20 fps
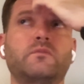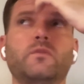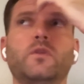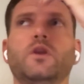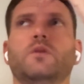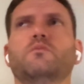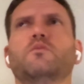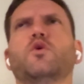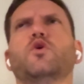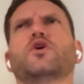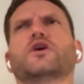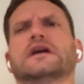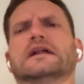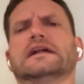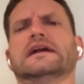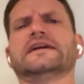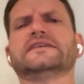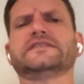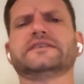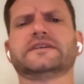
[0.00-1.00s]
more
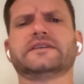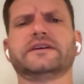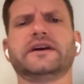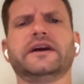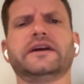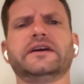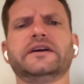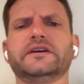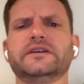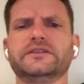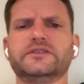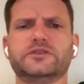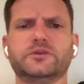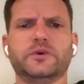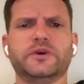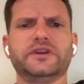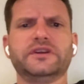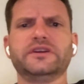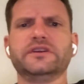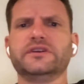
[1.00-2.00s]
classic kind of
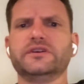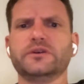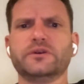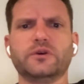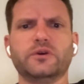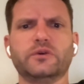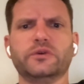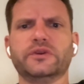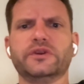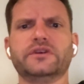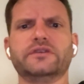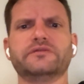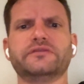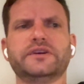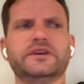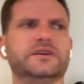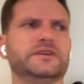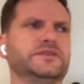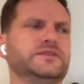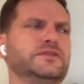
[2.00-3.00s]
20-year-old
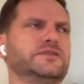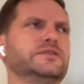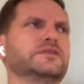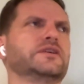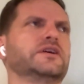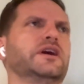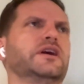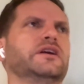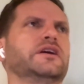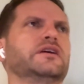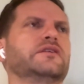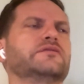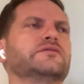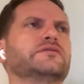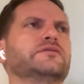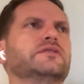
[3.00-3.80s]
interface kind of